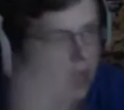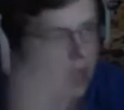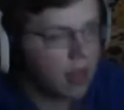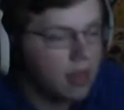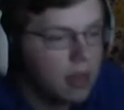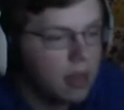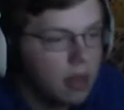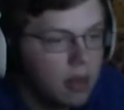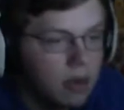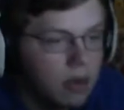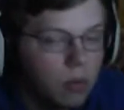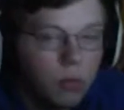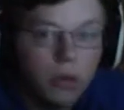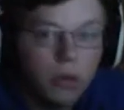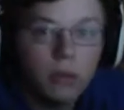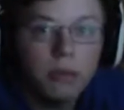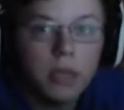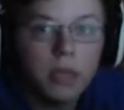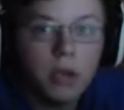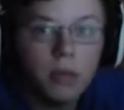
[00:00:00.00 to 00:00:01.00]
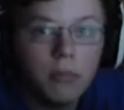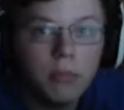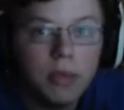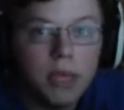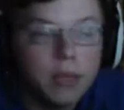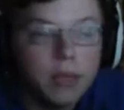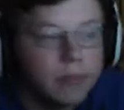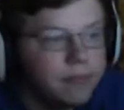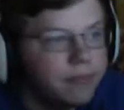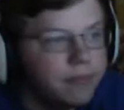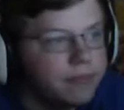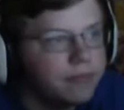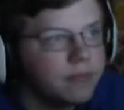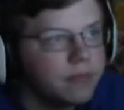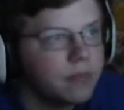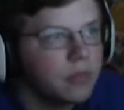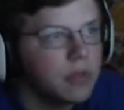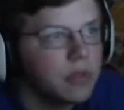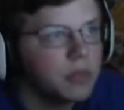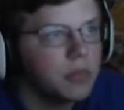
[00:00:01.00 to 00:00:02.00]
and then we'll be O P
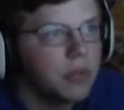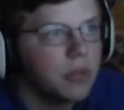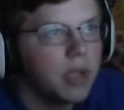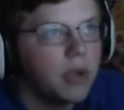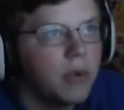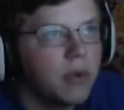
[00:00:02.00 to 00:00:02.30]
because we'll